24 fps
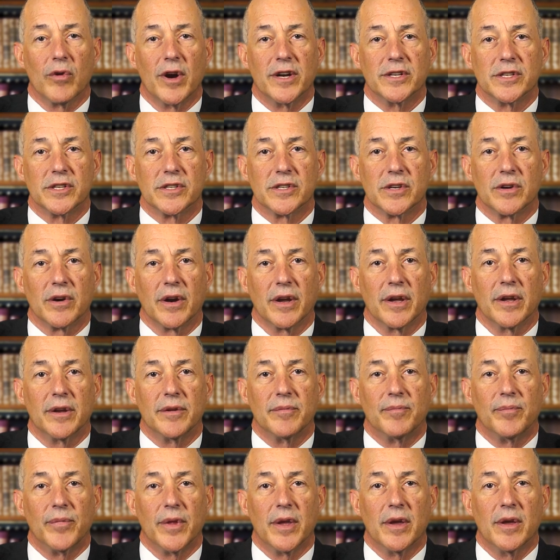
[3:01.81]
registering it.
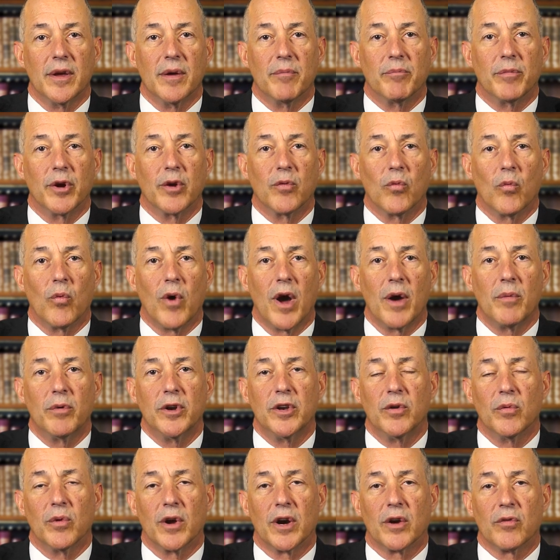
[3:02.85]
But why
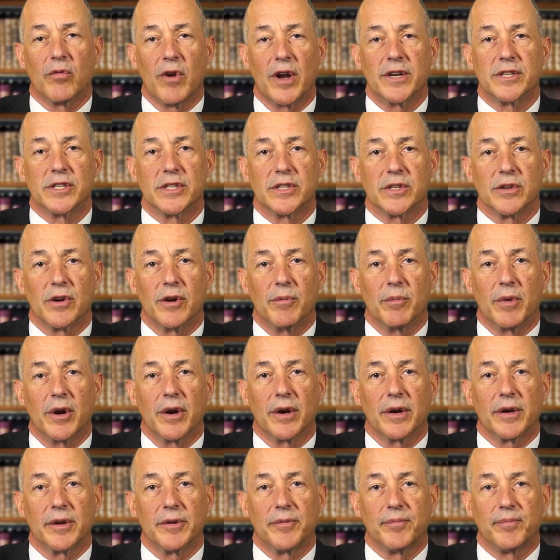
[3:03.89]
would you want to register a
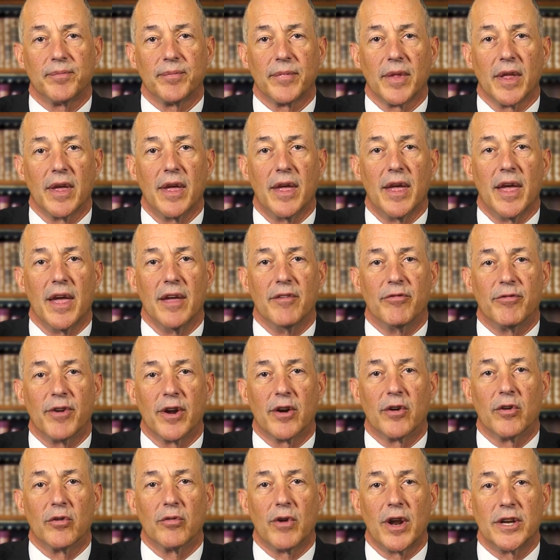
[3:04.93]
mark? A
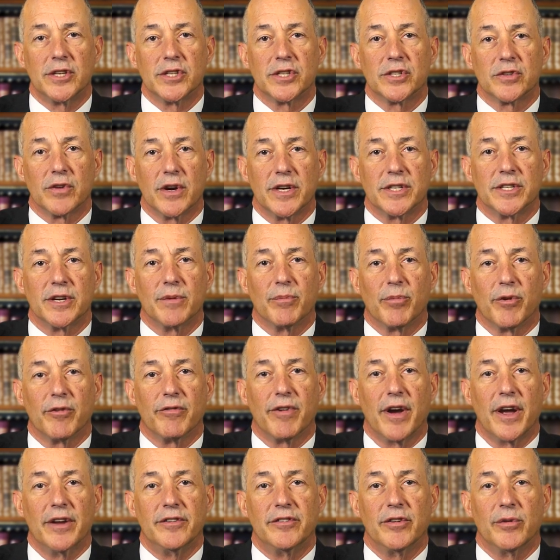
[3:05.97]
federal registration
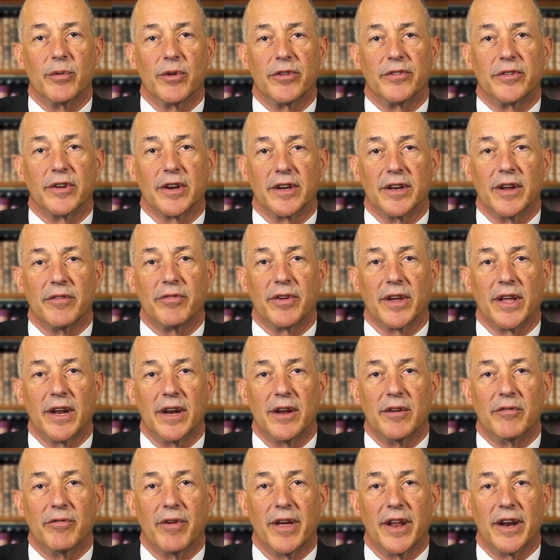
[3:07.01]
provides you with significant
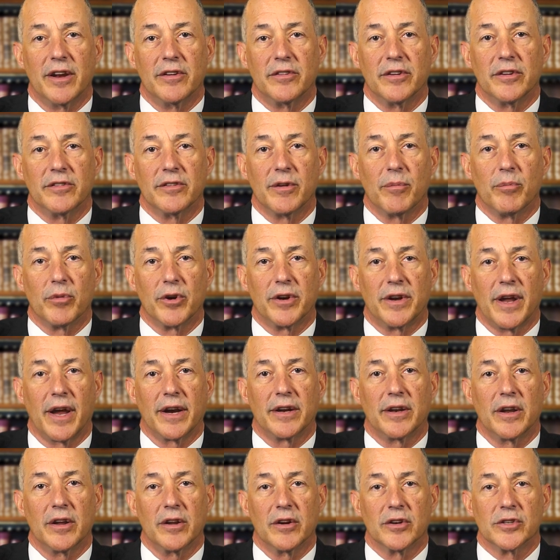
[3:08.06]
advantages in
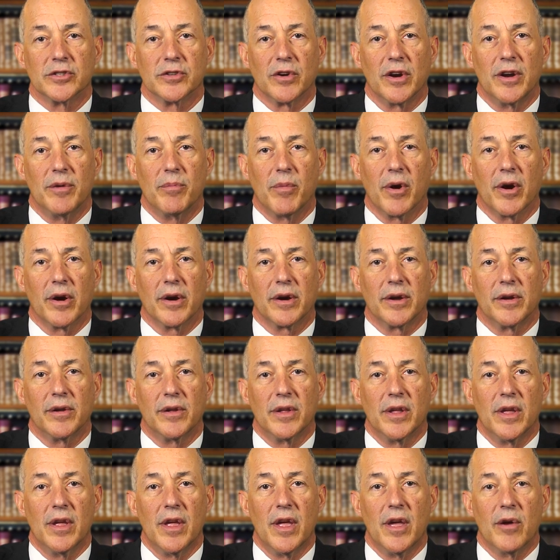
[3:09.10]
protecting your trademark.
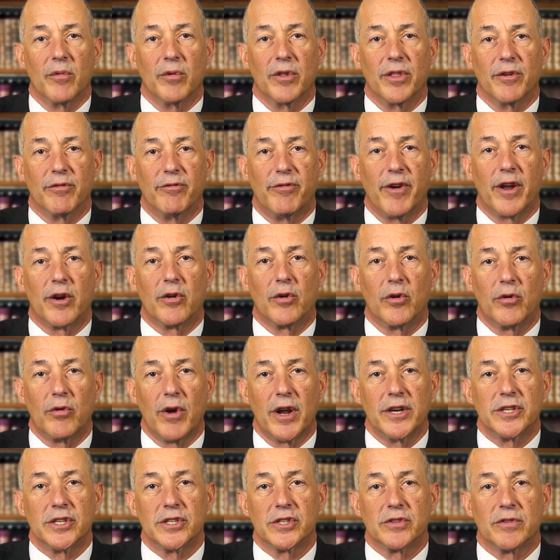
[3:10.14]
With a federal
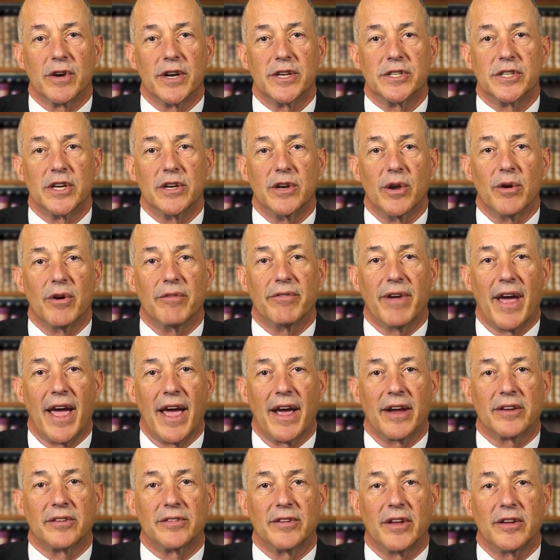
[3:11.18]
registration, you have
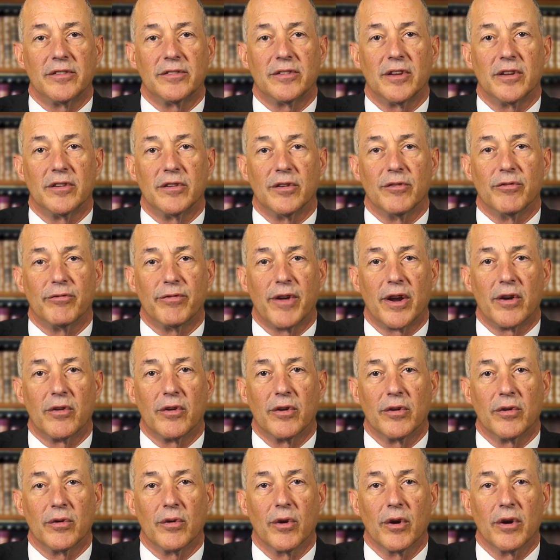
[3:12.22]
access to
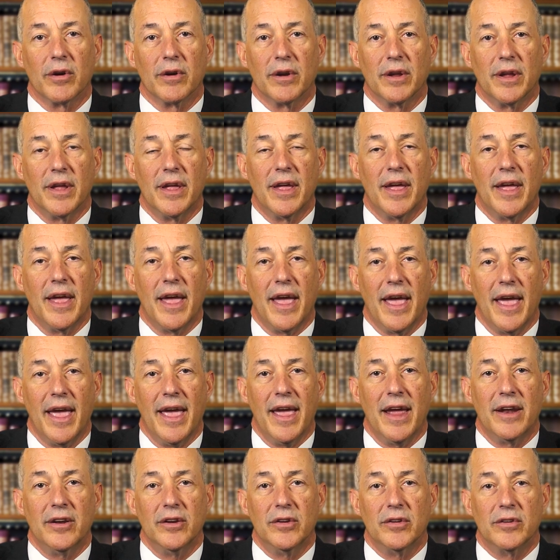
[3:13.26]
federal court
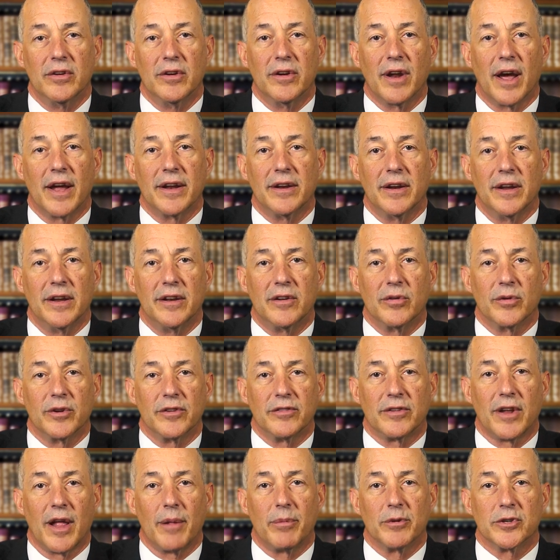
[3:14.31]
and you do not need to
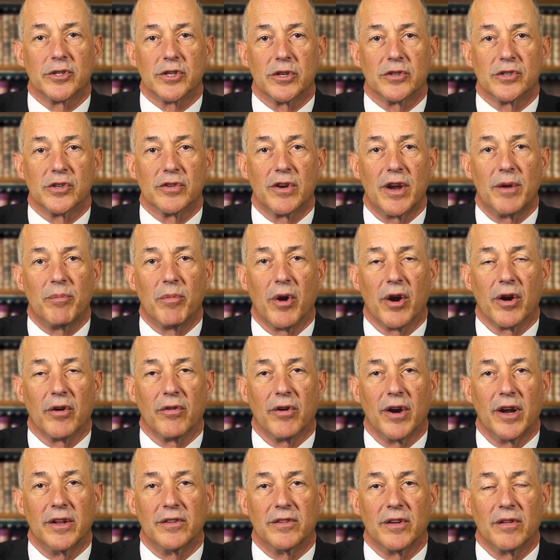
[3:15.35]
establish your trademark
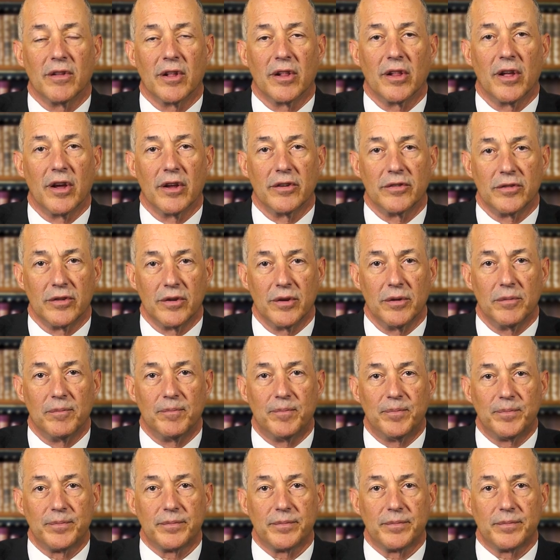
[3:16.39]
rights in the lawsuit.